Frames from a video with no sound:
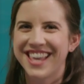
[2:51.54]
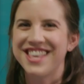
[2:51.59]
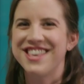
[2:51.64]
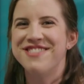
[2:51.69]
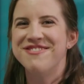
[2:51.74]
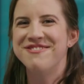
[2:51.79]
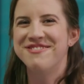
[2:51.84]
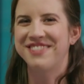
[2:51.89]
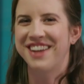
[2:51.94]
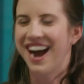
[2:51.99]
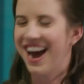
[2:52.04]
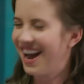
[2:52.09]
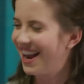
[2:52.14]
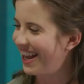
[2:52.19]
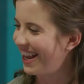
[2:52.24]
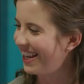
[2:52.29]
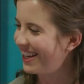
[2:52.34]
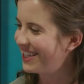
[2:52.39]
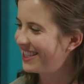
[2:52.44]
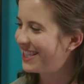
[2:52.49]
You got
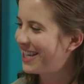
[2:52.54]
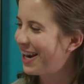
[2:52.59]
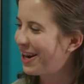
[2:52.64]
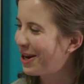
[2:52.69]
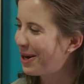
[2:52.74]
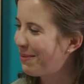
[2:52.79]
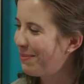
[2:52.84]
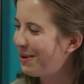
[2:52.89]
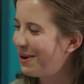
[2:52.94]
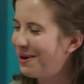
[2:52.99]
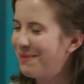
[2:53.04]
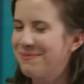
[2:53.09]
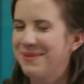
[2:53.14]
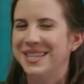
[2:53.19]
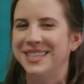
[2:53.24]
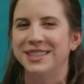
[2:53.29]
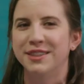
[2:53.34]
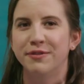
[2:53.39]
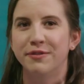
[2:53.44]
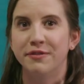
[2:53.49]
it. Terrible
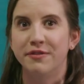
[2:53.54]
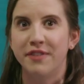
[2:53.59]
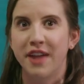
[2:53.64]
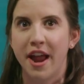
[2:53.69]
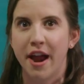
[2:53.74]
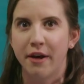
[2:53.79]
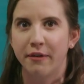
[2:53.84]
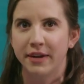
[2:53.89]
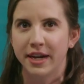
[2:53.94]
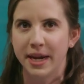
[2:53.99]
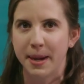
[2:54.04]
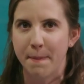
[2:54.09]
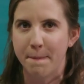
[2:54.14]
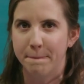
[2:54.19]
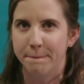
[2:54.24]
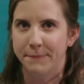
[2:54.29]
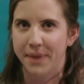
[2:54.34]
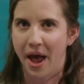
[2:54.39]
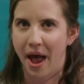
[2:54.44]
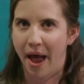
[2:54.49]
means very
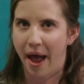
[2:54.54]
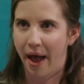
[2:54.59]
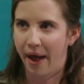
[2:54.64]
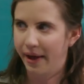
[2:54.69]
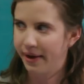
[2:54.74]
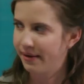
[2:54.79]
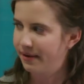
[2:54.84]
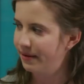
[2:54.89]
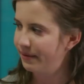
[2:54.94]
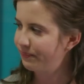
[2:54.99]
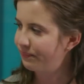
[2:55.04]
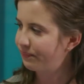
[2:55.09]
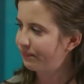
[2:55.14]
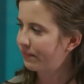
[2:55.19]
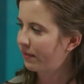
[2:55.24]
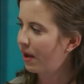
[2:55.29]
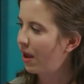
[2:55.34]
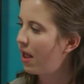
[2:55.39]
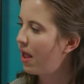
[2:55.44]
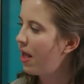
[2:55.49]
bad.
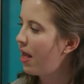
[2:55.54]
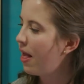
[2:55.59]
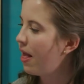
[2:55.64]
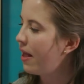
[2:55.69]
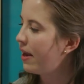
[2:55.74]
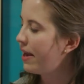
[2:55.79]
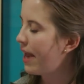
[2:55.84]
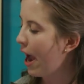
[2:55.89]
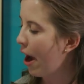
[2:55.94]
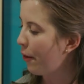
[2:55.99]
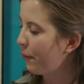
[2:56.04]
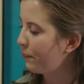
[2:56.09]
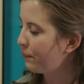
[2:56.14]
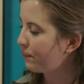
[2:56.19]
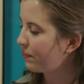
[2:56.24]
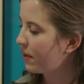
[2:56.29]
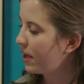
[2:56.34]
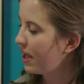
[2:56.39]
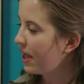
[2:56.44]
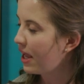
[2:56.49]
Now,
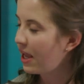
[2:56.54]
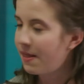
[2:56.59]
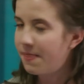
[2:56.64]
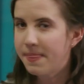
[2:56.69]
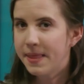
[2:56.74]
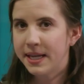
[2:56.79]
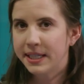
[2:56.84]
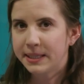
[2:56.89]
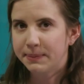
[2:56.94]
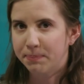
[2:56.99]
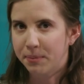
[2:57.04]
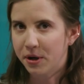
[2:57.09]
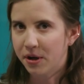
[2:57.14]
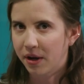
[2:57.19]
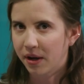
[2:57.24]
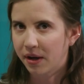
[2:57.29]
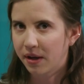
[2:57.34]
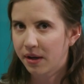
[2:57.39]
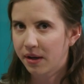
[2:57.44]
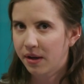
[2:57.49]
in this
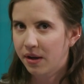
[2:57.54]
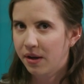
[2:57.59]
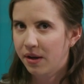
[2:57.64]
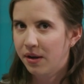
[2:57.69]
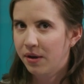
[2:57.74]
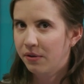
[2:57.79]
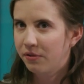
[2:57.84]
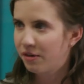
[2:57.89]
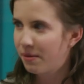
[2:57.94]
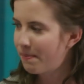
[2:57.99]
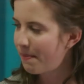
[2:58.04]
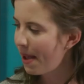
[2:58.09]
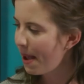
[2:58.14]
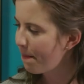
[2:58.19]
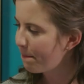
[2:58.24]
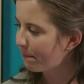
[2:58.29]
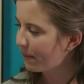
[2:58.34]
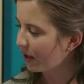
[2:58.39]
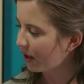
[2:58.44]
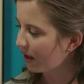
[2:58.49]
book,
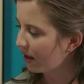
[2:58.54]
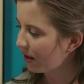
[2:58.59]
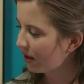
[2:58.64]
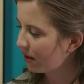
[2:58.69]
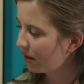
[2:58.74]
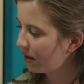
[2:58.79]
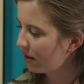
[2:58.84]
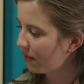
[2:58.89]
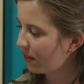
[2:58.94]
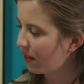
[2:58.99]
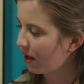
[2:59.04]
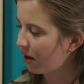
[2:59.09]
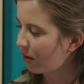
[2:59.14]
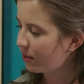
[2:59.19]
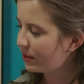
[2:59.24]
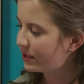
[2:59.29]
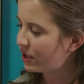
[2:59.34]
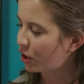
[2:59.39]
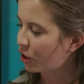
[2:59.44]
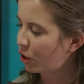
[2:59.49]
remember, there
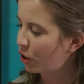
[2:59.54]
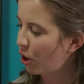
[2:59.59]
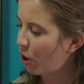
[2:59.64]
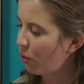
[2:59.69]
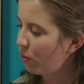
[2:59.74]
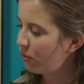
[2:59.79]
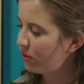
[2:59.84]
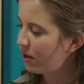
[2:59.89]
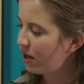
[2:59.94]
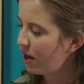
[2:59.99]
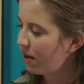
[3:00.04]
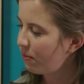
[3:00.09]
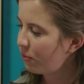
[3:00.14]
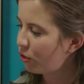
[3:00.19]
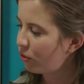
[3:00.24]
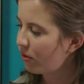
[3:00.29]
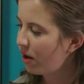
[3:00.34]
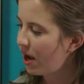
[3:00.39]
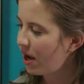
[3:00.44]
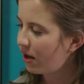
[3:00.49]
was a goat named
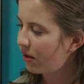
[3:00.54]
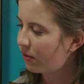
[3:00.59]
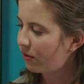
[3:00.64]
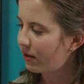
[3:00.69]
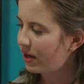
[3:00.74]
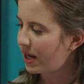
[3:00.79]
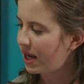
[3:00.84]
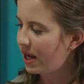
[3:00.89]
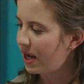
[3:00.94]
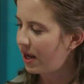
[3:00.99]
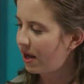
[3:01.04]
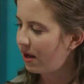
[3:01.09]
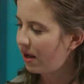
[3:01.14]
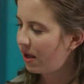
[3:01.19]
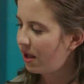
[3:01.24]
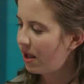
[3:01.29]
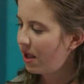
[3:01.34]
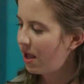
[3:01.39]
Gregory,